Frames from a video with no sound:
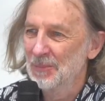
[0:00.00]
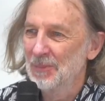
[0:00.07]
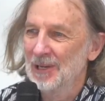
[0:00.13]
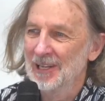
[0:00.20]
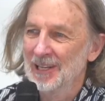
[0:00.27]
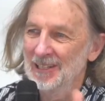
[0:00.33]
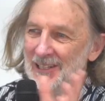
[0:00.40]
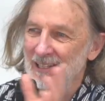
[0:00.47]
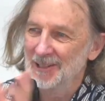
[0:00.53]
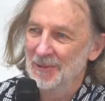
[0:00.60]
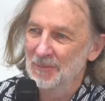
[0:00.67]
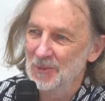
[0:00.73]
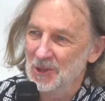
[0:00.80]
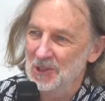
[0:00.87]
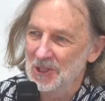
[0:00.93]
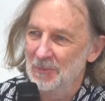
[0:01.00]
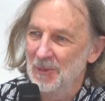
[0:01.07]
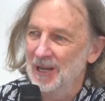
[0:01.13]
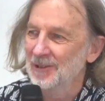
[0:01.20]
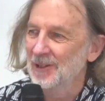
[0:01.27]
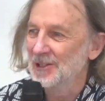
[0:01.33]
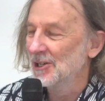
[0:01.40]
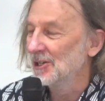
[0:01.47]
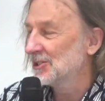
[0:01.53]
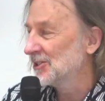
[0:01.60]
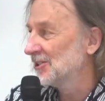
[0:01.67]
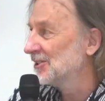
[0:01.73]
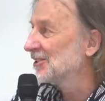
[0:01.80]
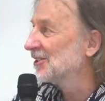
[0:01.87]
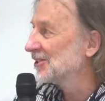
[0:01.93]
linking them to some
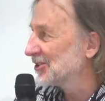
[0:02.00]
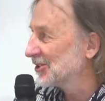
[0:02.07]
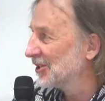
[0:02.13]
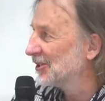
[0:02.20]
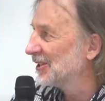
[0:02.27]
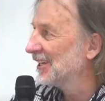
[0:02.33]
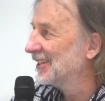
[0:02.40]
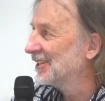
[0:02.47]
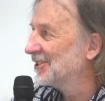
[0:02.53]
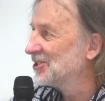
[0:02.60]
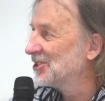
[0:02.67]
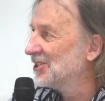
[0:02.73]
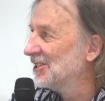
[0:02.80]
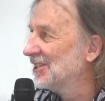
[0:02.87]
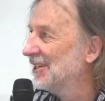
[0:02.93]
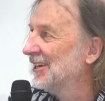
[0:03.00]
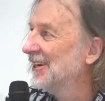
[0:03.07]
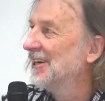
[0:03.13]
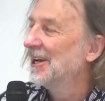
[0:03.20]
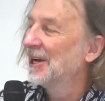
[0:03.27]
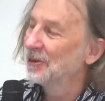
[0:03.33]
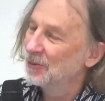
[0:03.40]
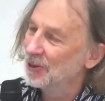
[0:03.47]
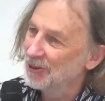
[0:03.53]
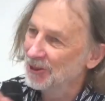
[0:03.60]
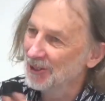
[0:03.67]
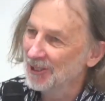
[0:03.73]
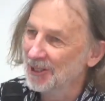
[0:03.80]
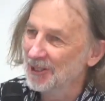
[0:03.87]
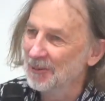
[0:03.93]
agriculturists and solar energy, and we're
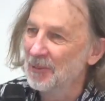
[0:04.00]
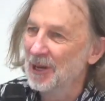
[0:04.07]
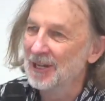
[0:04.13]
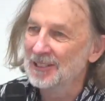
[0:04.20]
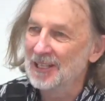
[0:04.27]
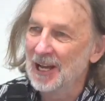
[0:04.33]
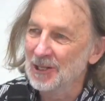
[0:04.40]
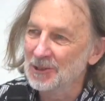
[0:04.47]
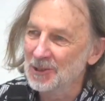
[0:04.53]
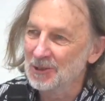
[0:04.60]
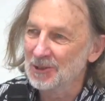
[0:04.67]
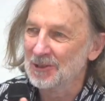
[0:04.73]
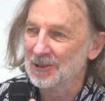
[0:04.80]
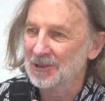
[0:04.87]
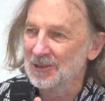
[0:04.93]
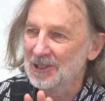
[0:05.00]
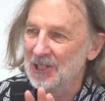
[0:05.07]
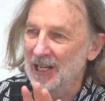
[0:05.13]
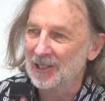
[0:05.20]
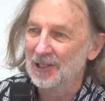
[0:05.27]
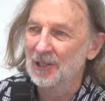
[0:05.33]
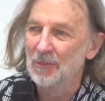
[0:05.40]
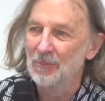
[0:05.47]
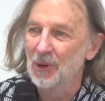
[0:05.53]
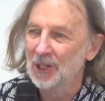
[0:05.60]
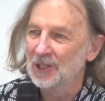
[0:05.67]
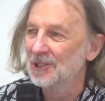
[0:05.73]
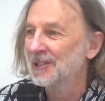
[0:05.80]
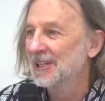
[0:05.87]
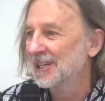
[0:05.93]
thinking about how to tackle the
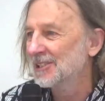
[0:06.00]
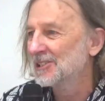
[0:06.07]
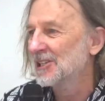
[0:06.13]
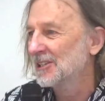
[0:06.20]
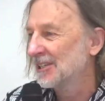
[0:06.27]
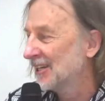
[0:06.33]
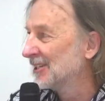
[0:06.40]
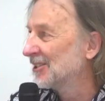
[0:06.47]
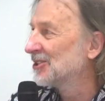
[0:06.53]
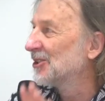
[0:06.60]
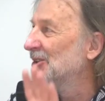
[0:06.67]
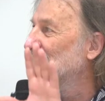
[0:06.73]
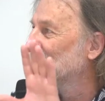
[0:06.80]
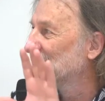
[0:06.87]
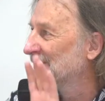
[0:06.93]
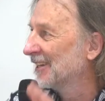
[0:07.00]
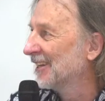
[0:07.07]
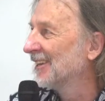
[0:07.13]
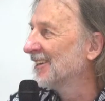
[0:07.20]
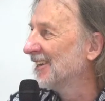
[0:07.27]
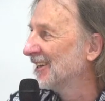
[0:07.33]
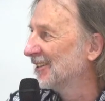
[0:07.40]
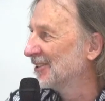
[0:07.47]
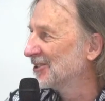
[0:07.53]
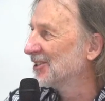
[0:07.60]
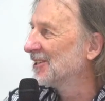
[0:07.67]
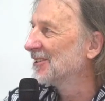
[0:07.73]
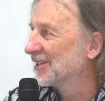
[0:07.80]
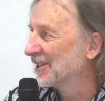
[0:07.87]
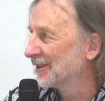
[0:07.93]
bottlenecks in getting solar
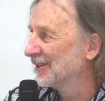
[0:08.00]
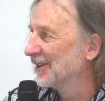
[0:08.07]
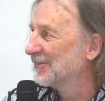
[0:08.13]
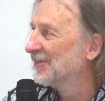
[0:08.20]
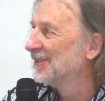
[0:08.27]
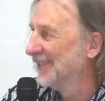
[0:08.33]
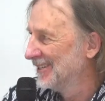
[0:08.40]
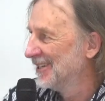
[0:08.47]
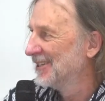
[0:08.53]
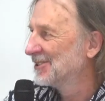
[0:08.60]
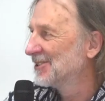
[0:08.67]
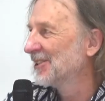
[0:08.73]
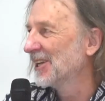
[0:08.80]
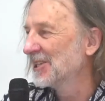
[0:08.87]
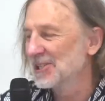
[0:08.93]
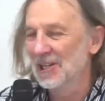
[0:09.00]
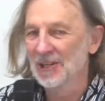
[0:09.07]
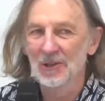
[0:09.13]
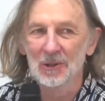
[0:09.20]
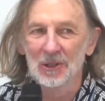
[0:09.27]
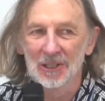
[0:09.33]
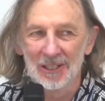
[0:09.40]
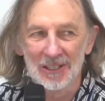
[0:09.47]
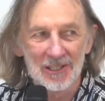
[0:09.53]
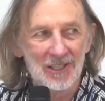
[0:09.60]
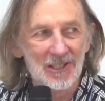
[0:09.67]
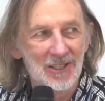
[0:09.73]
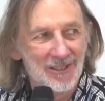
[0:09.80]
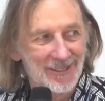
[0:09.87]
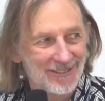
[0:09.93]
energy taken. So that's our
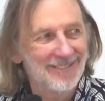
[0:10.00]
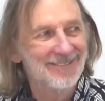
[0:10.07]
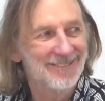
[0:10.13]
organization.